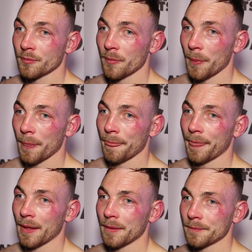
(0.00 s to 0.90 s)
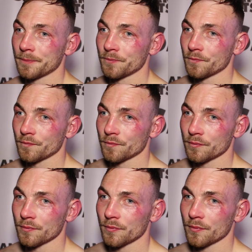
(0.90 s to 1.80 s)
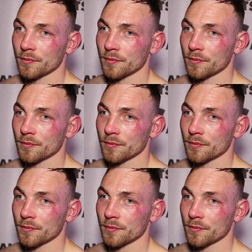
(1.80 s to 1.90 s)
And after a long time out of the ring